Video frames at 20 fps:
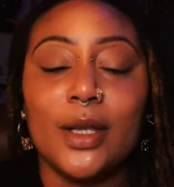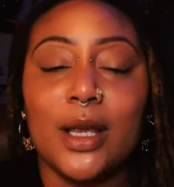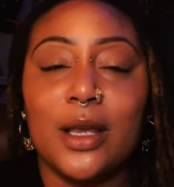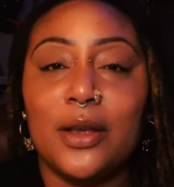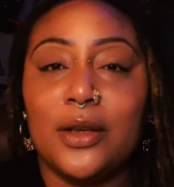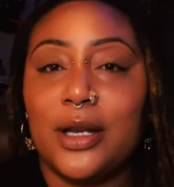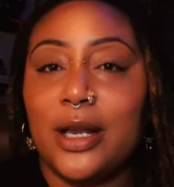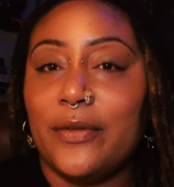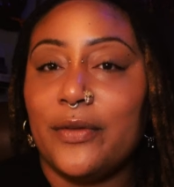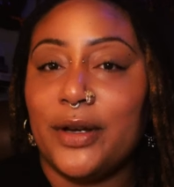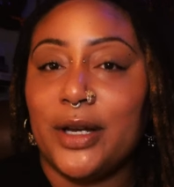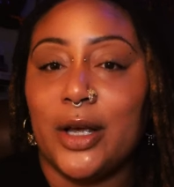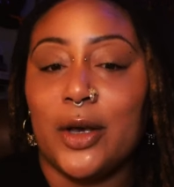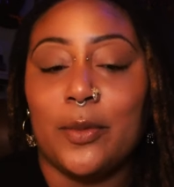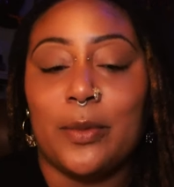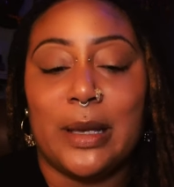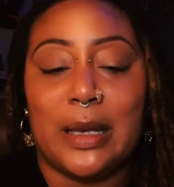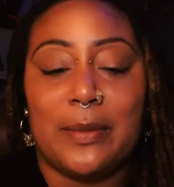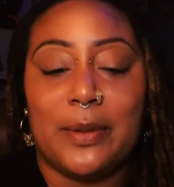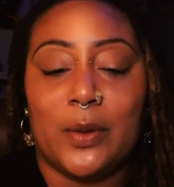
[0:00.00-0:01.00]
You never know.
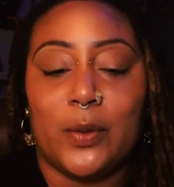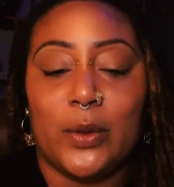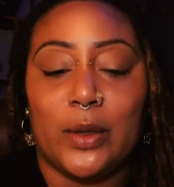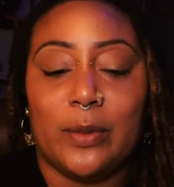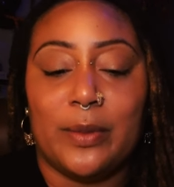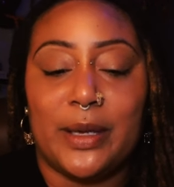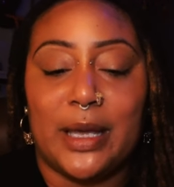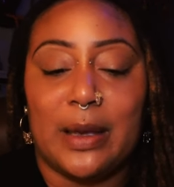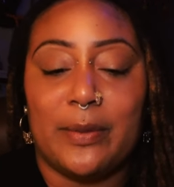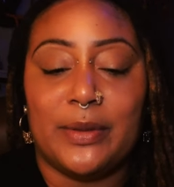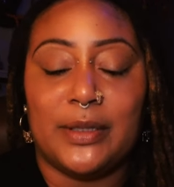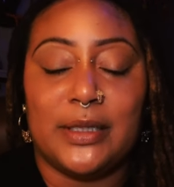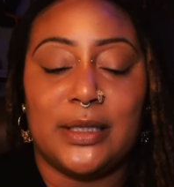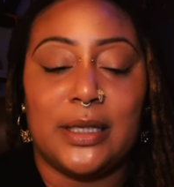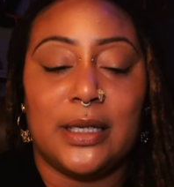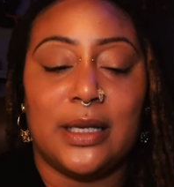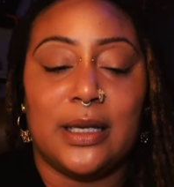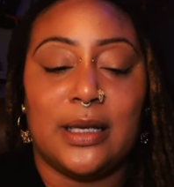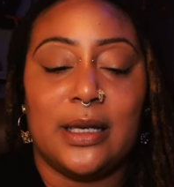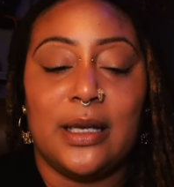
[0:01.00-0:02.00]
Maybe we'll be able
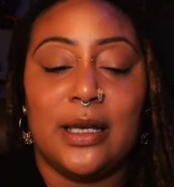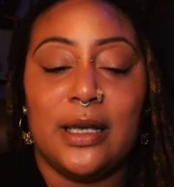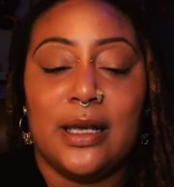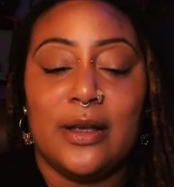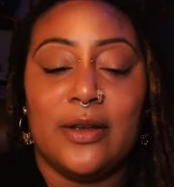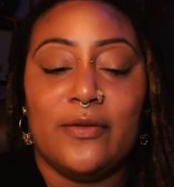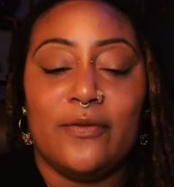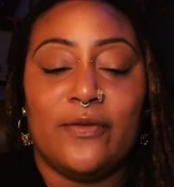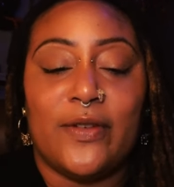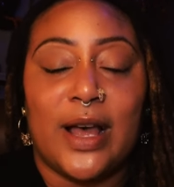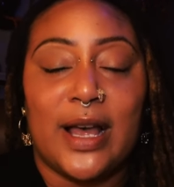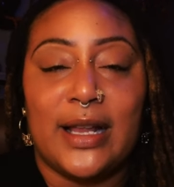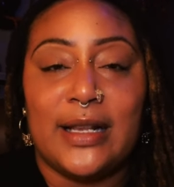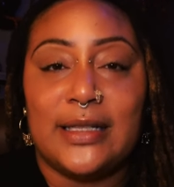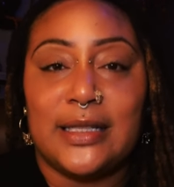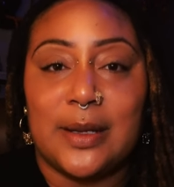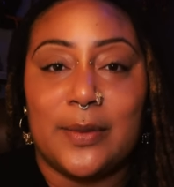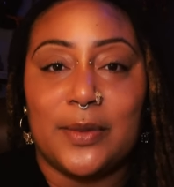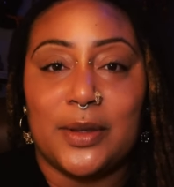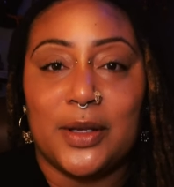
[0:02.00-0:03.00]
to
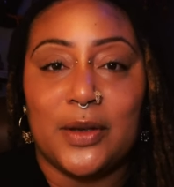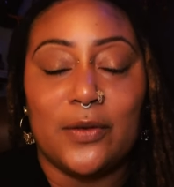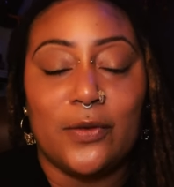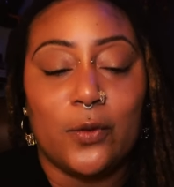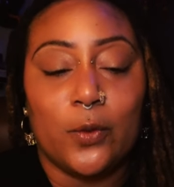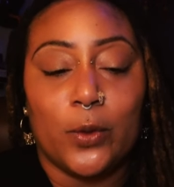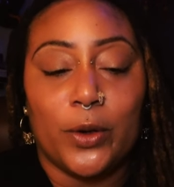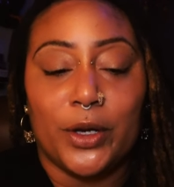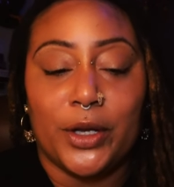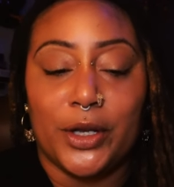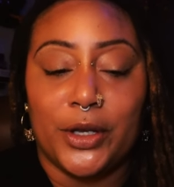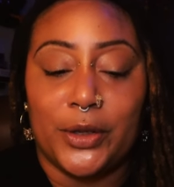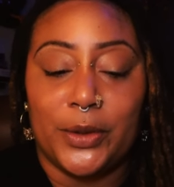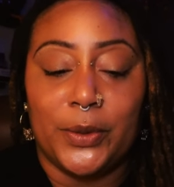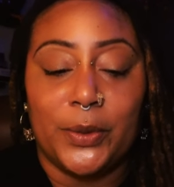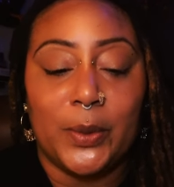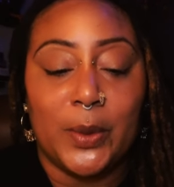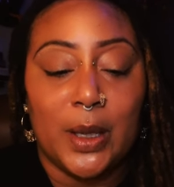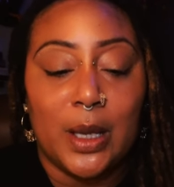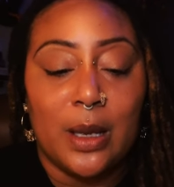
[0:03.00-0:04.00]
find something for
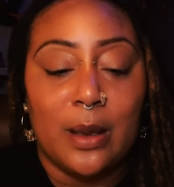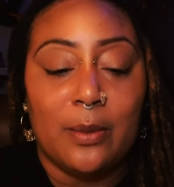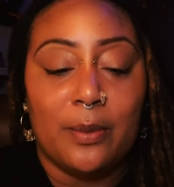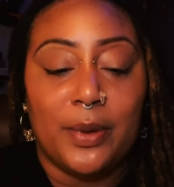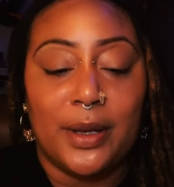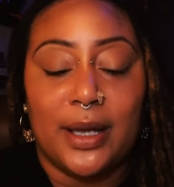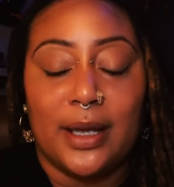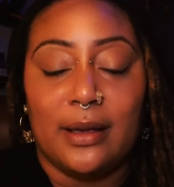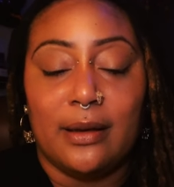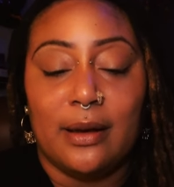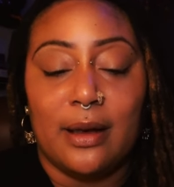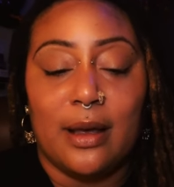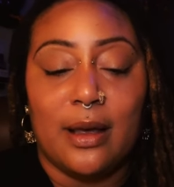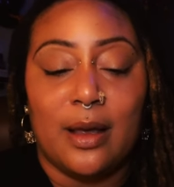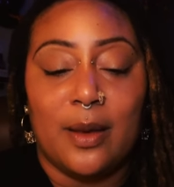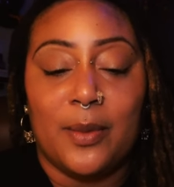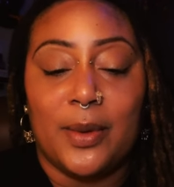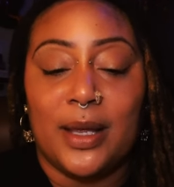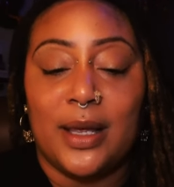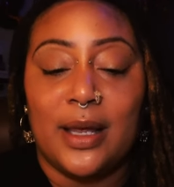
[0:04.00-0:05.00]
you. But
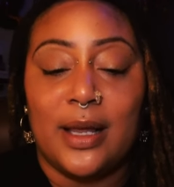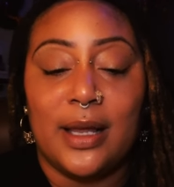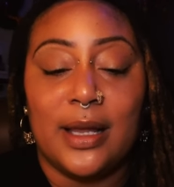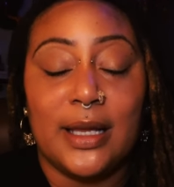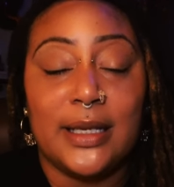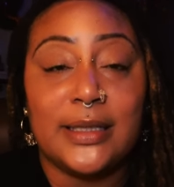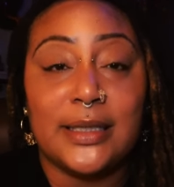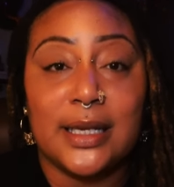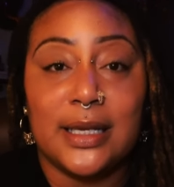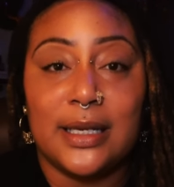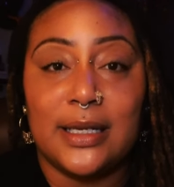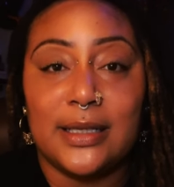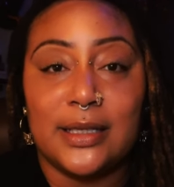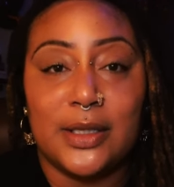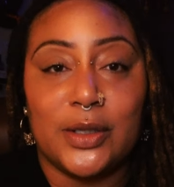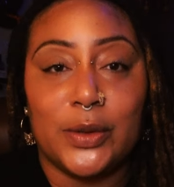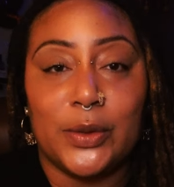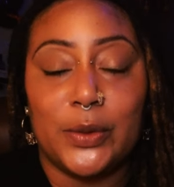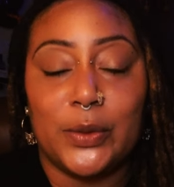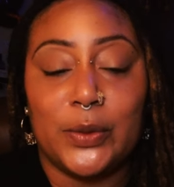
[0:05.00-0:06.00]
let's get
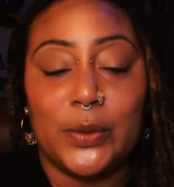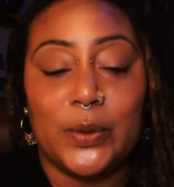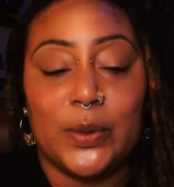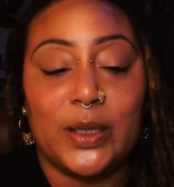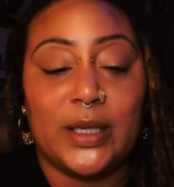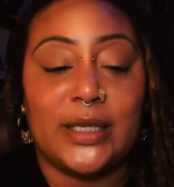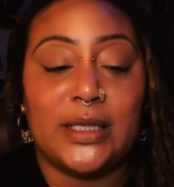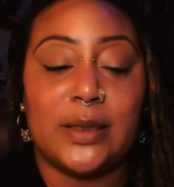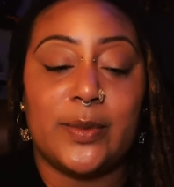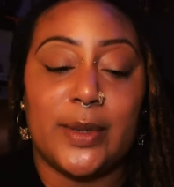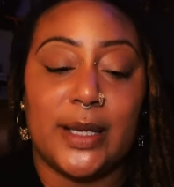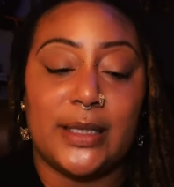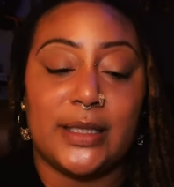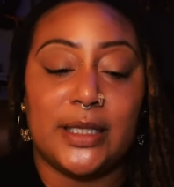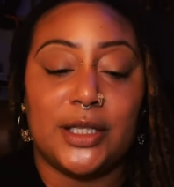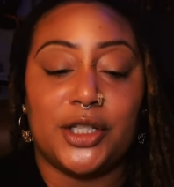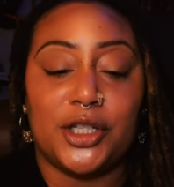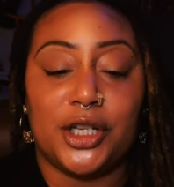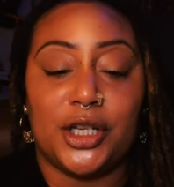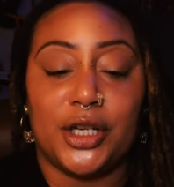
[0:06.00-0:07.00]
into this
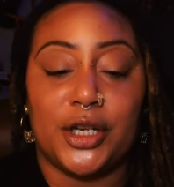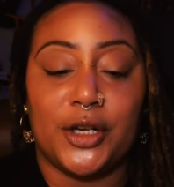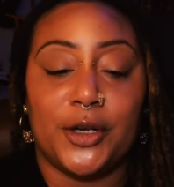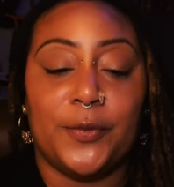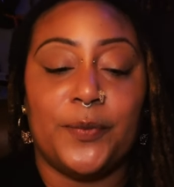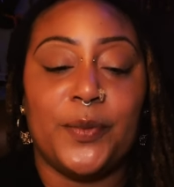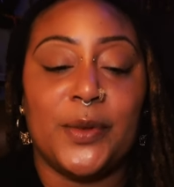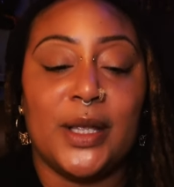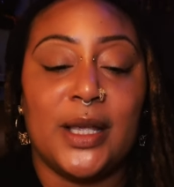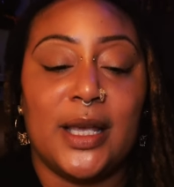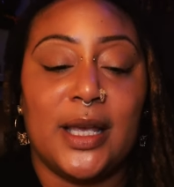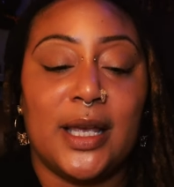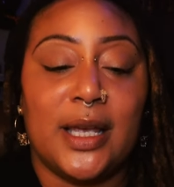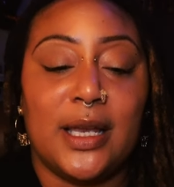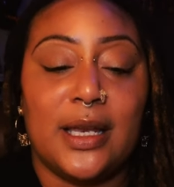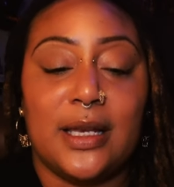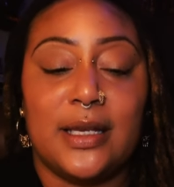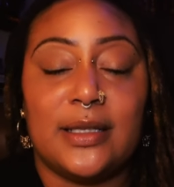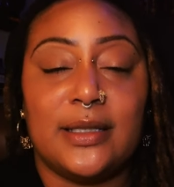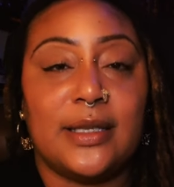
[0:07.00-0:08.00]
message here.
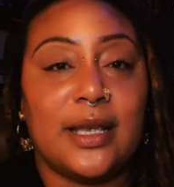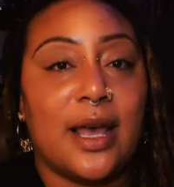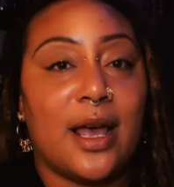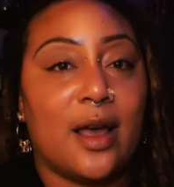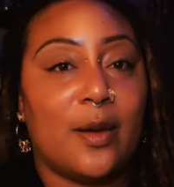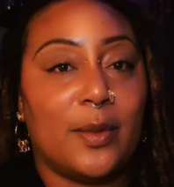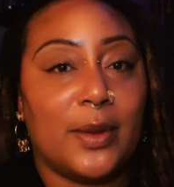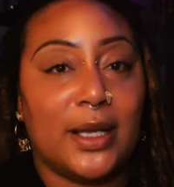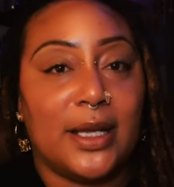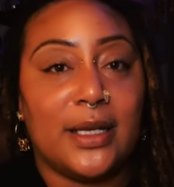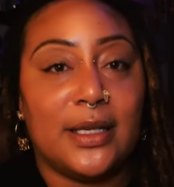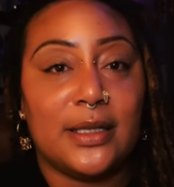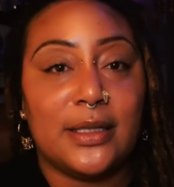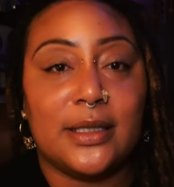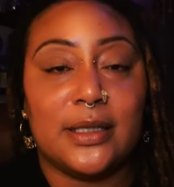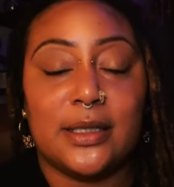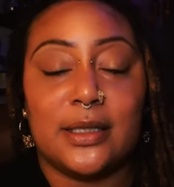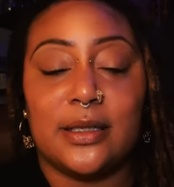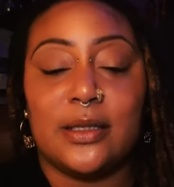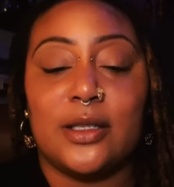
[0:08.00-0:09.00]
It is timeless.
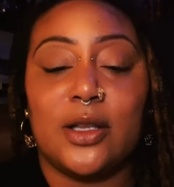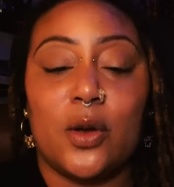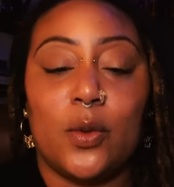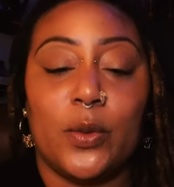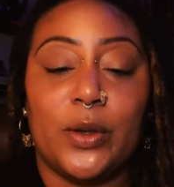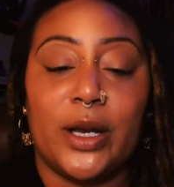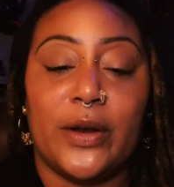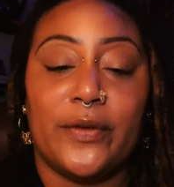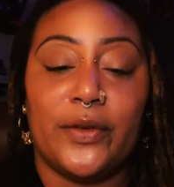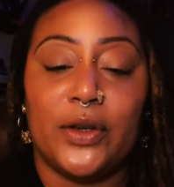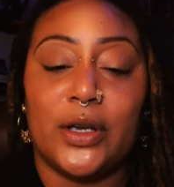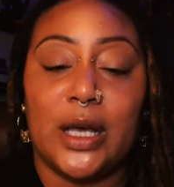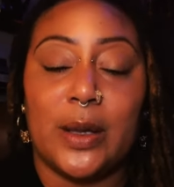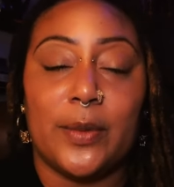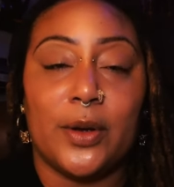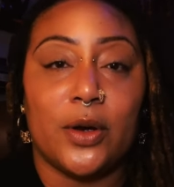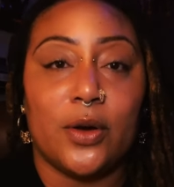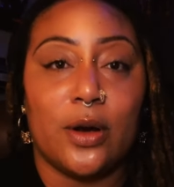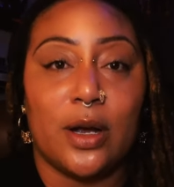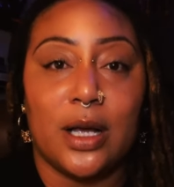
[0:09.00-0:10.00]
So whenever you
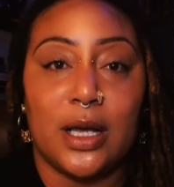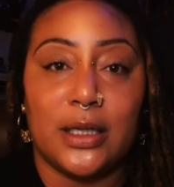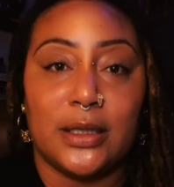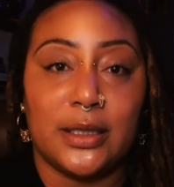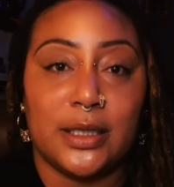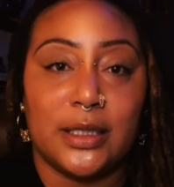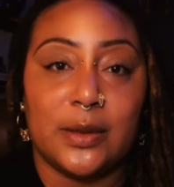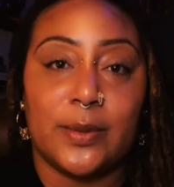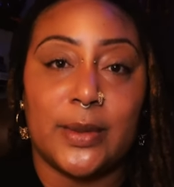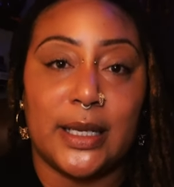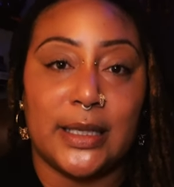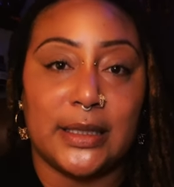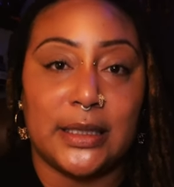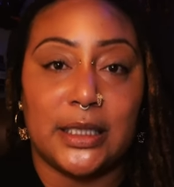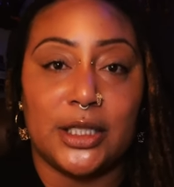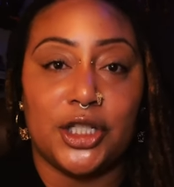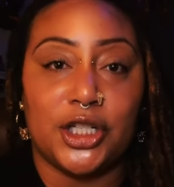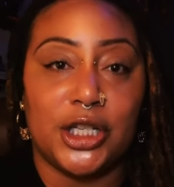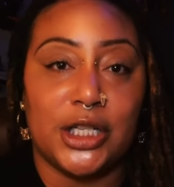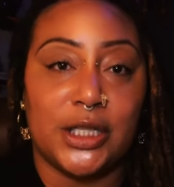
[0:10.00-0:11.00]
come across this
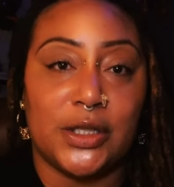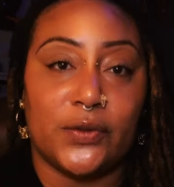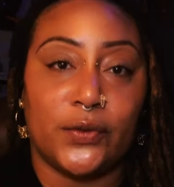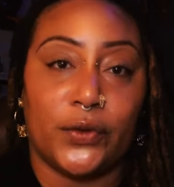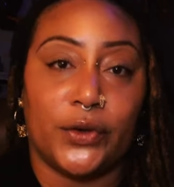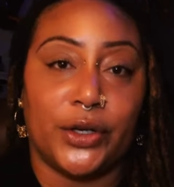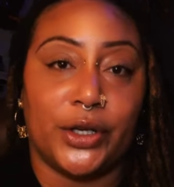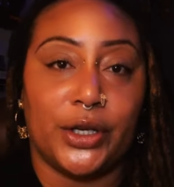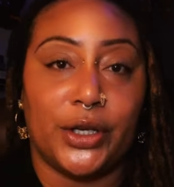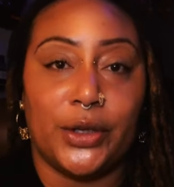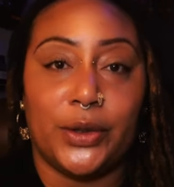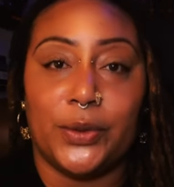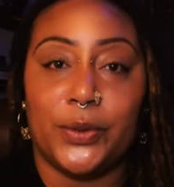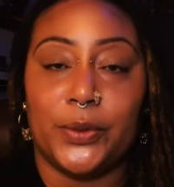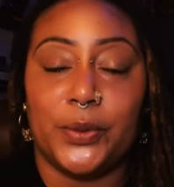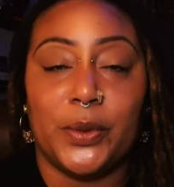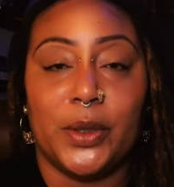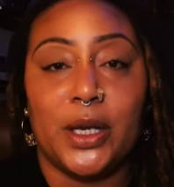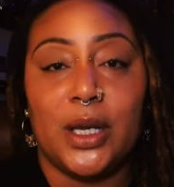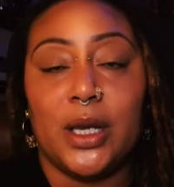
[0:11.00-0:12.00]
message, it's for you.